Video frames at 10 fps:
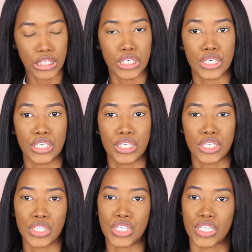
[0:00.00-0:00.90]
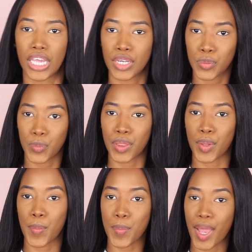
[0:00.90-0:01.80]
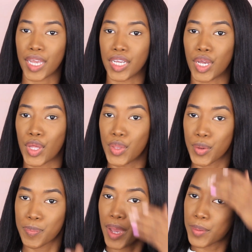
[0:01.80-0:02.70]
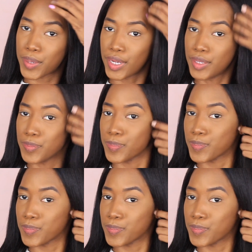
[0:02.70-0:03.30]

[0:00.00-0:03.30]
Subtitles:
I didn't set with my other powder.